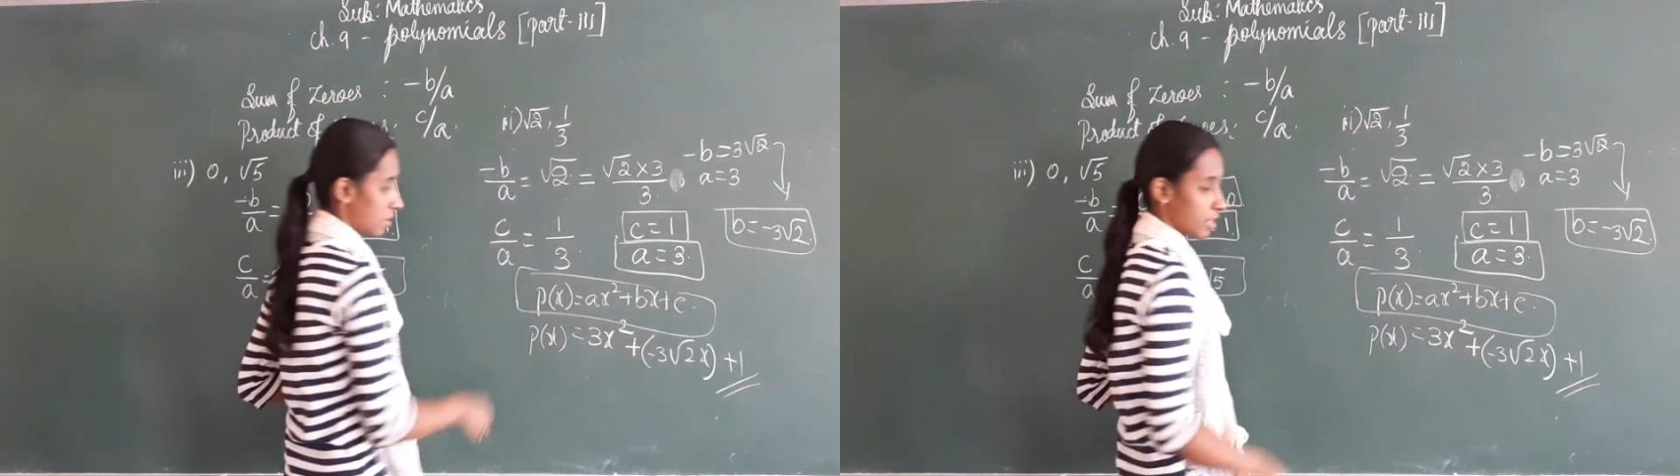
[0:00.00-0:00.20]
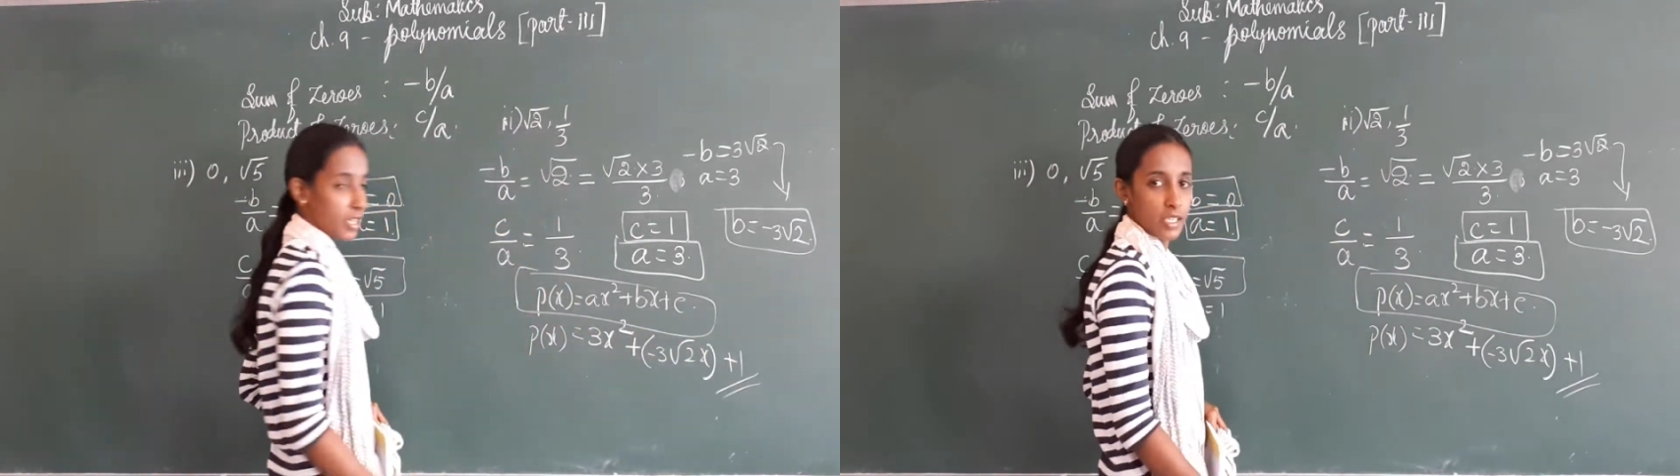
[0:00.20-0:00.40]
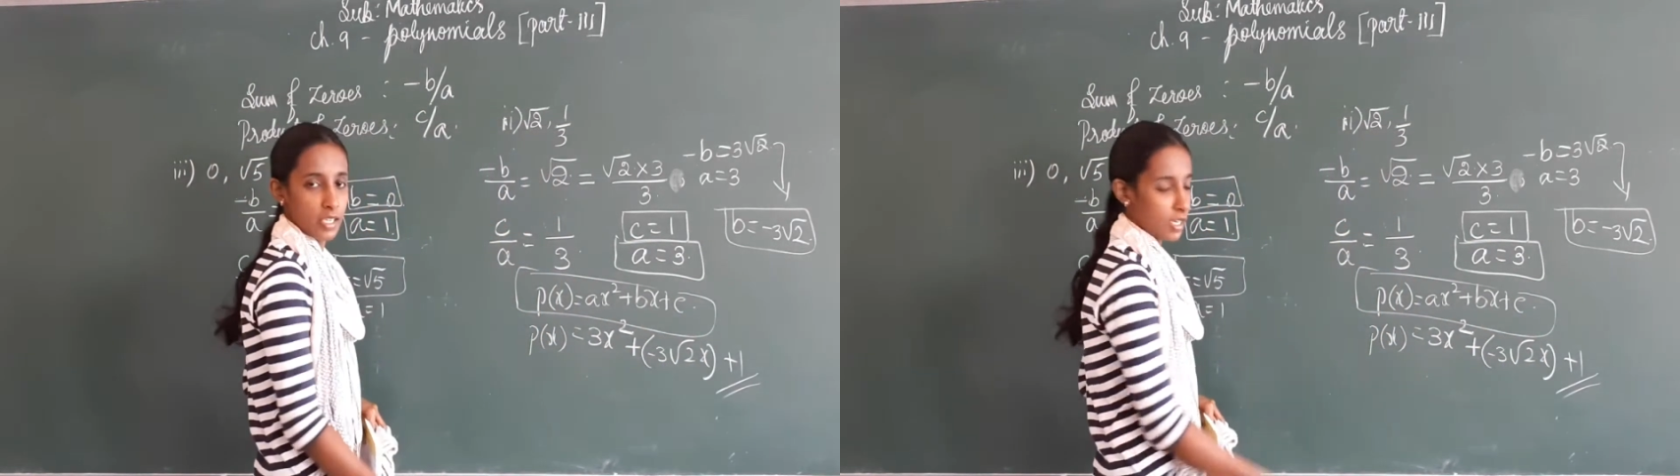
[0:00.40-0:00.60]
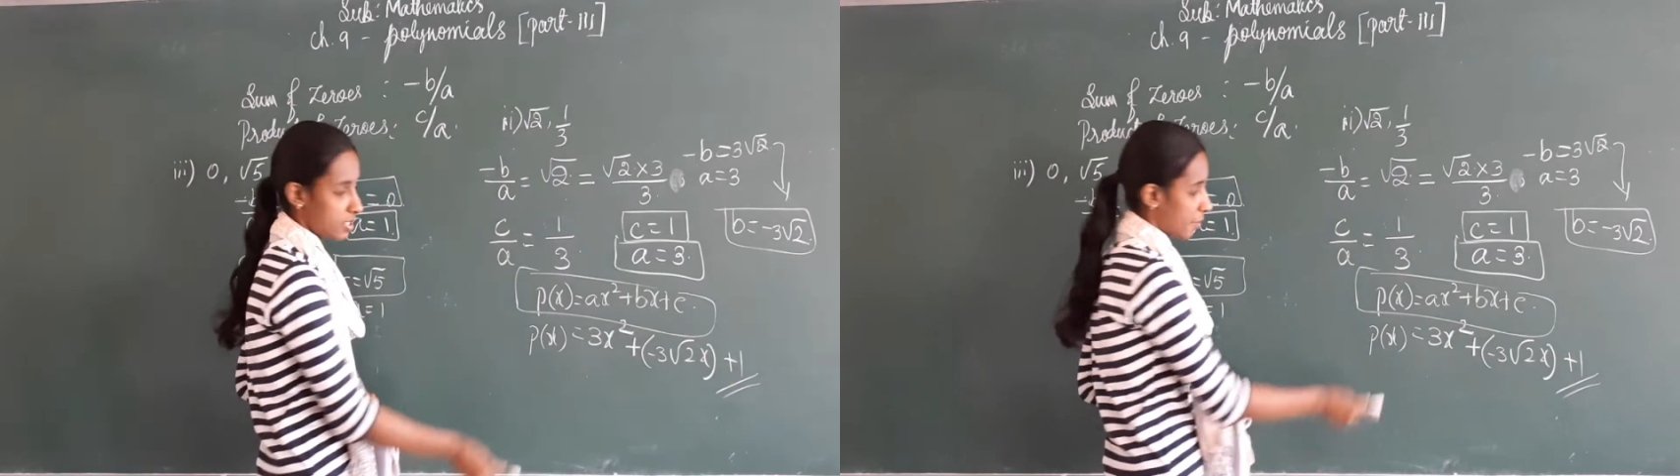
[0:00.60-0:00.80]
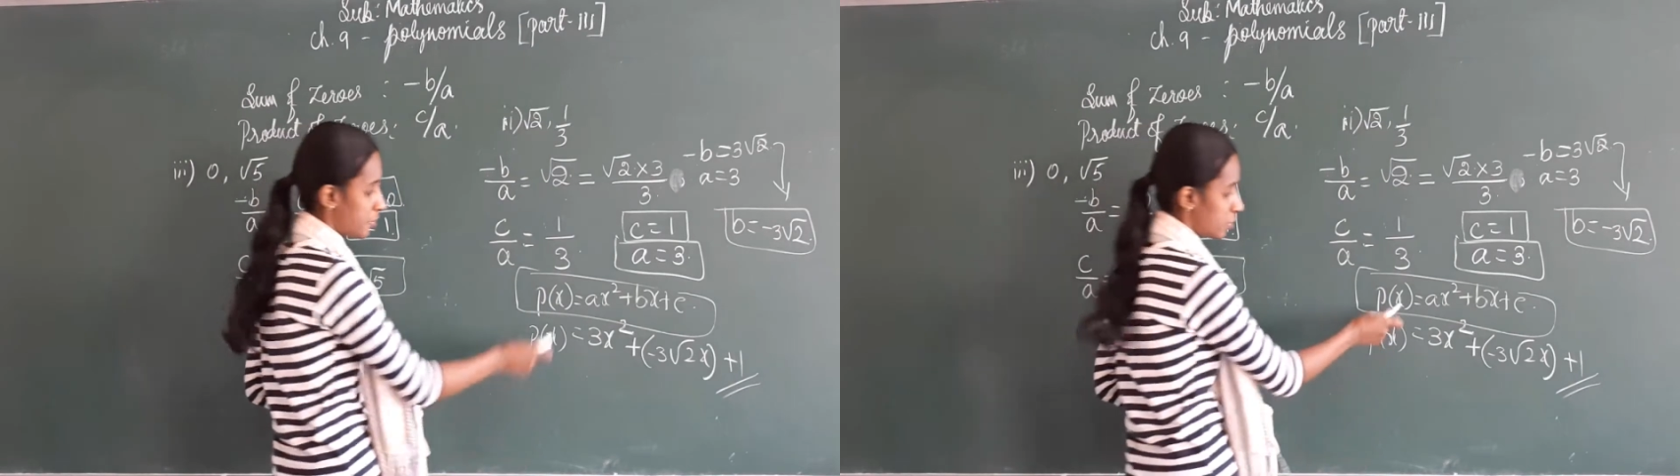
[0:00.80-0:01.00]
Okay, here
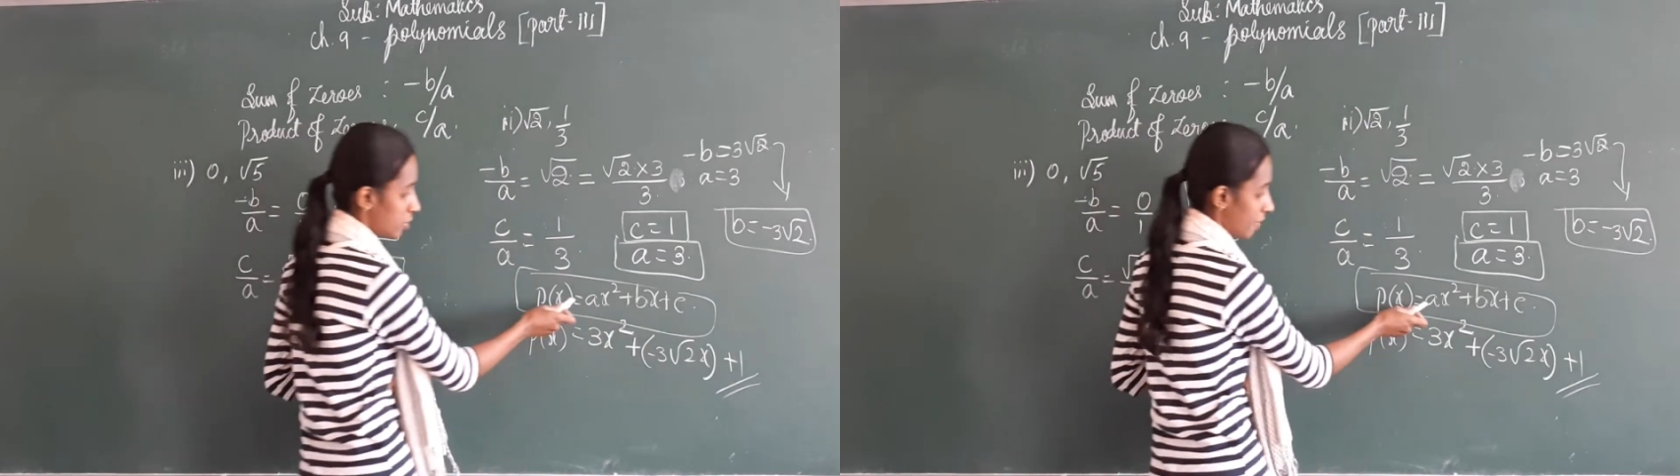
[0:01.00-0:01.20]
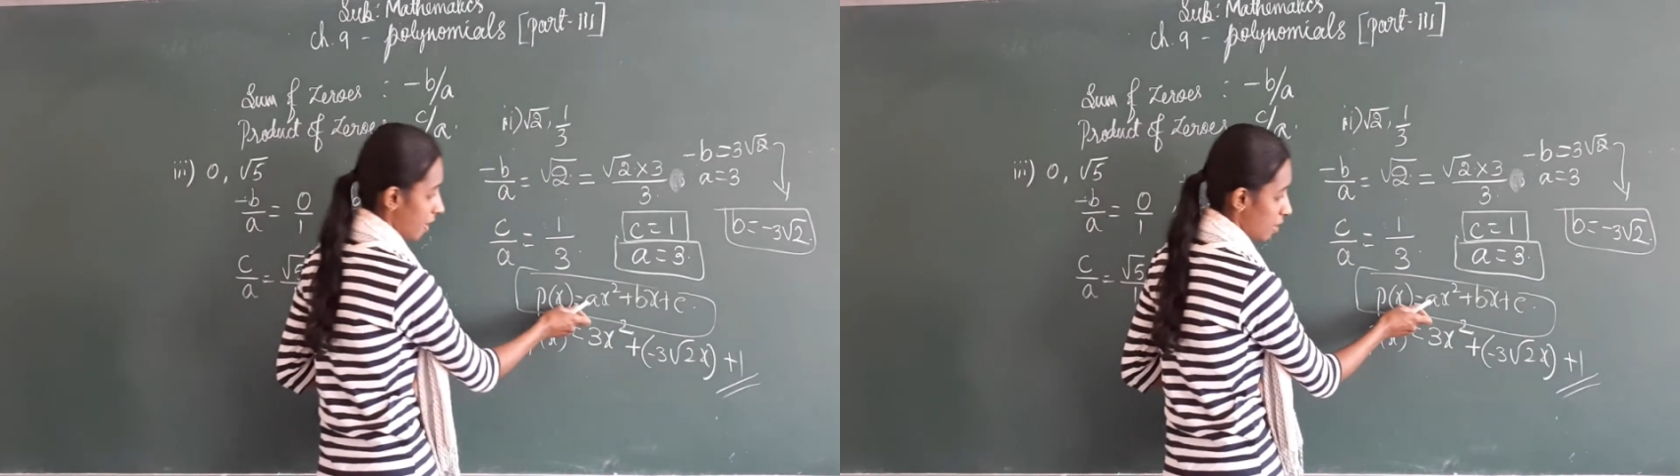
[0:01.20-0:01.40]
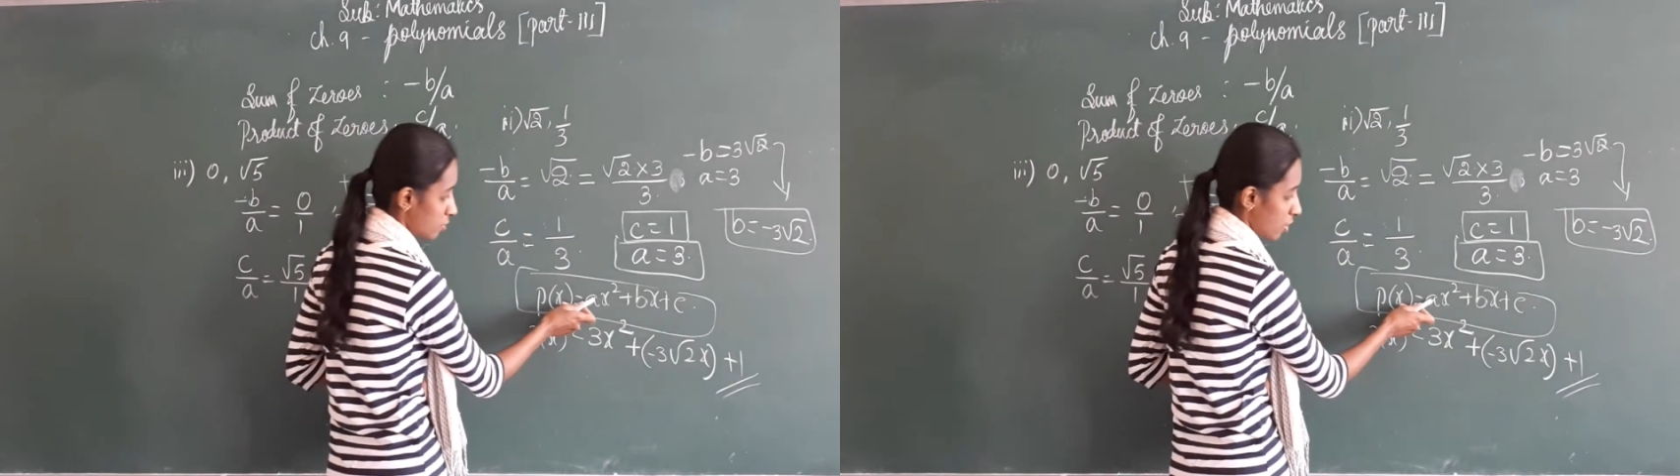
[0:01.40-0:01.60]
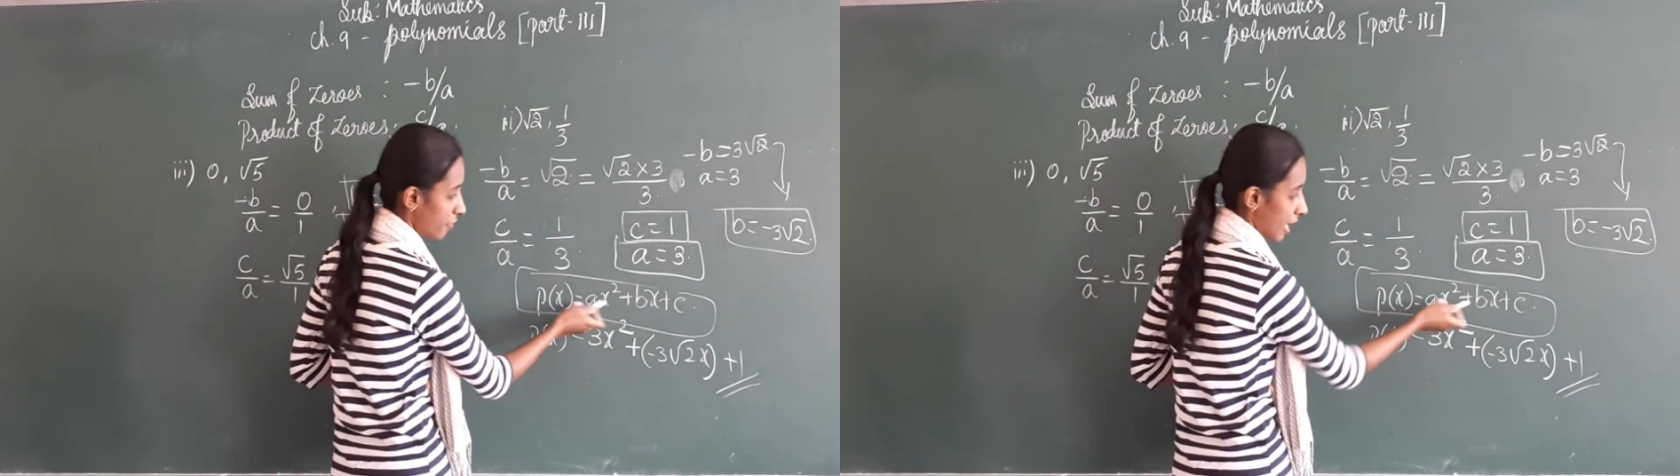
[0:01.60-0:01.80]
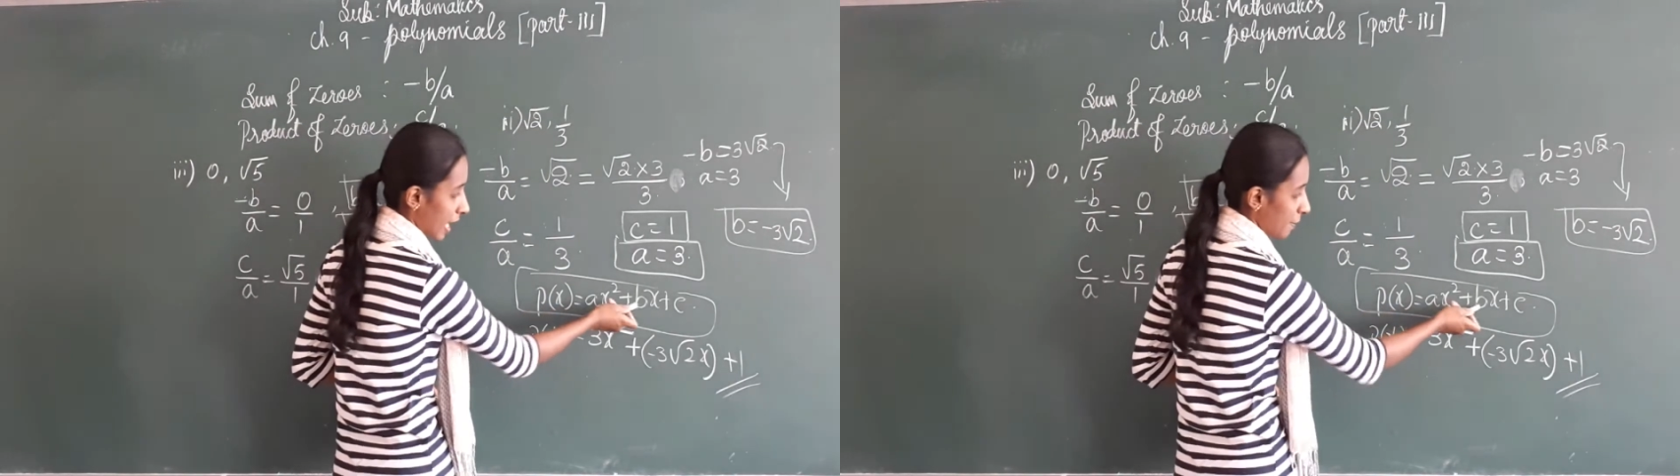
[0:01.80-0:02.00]
substitute the values of
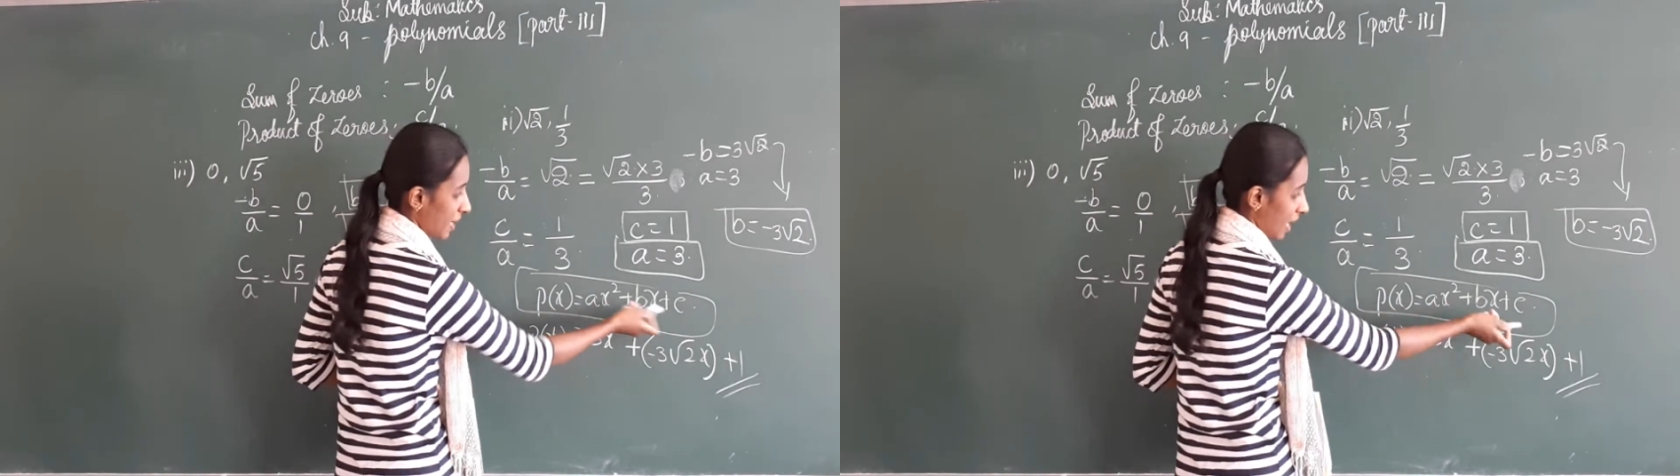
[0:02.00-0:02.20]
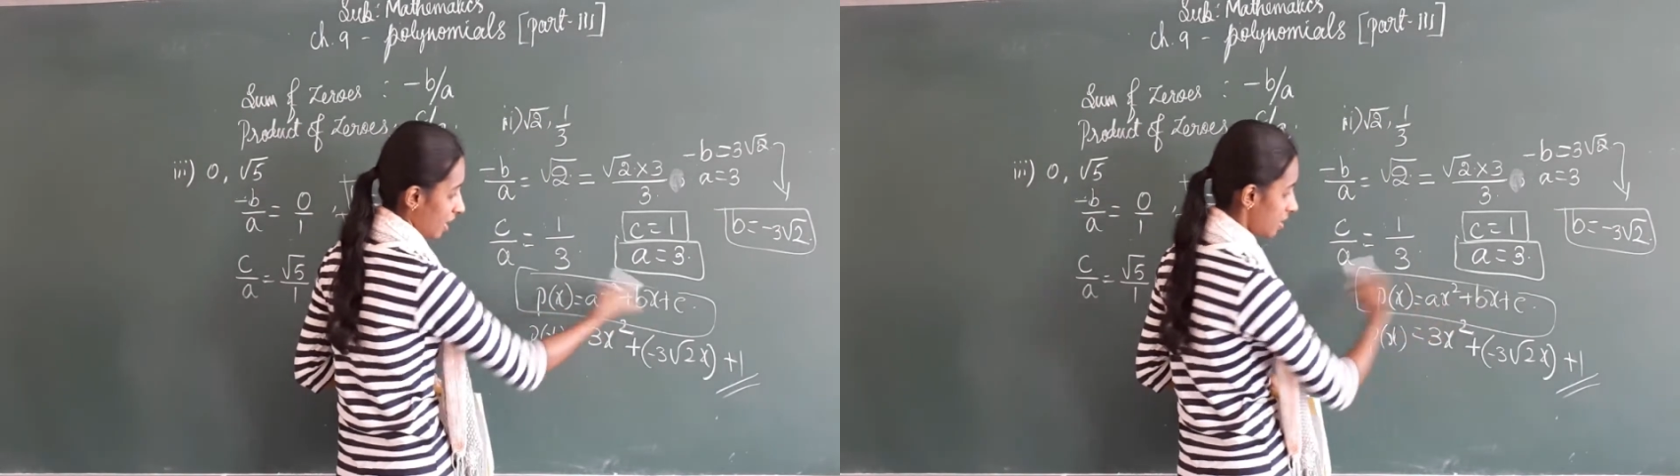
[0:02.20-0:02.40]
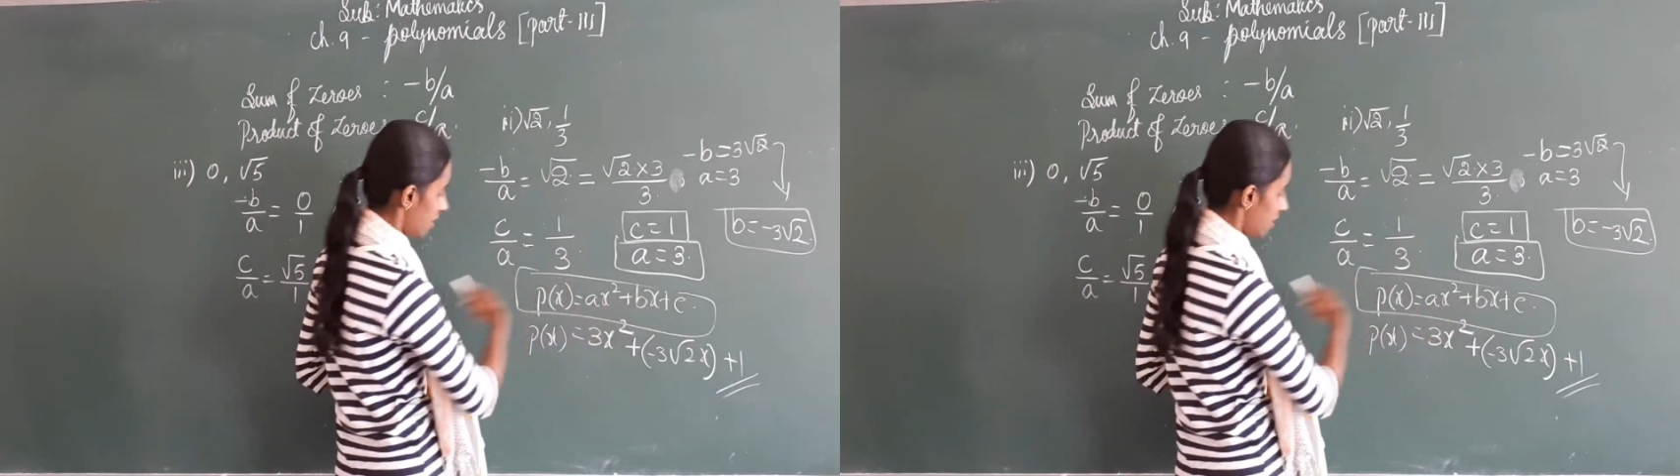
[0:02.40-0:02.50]
a, b and